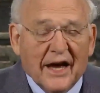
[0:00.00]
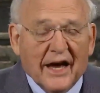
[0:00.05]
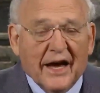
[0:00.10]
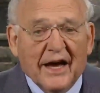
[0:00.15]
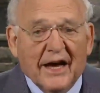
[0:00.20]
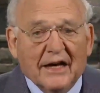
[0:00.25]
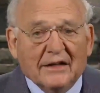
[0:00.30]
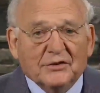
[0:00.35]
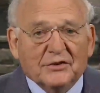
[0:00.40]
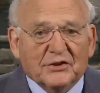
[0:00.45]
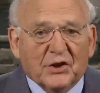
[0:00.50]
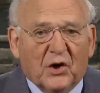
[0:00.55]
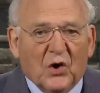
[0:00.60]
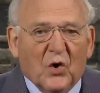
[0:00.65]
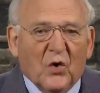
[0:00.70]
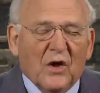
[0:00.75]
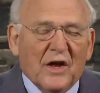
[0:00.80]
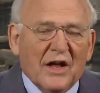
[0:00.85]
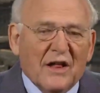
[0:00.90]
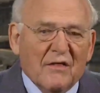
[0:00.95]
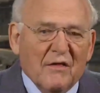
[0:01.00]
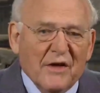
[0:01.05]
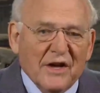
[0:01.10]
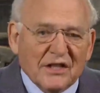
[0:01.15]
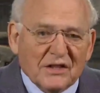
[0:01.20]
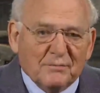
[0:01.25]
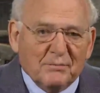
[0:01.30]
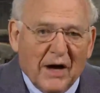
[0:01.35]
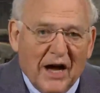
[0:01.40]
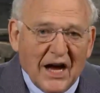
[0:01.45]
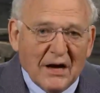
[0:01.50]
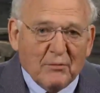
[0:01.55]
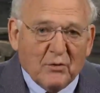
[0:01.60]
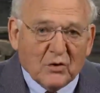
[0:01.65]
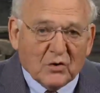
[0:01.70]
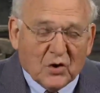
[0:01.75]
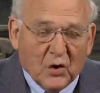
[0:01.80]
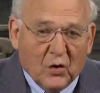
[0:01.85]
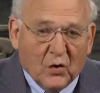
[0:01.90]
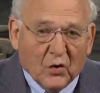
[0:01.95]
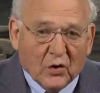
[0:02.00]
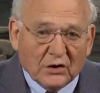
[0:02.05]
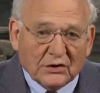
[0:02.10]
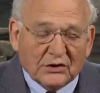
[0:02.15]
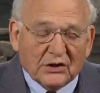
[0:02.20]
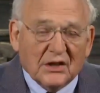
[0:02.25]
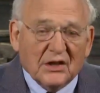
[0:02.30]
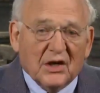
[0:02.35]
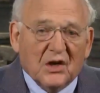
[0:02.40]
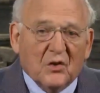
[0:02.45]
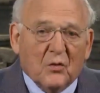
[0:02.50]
And so this Bible course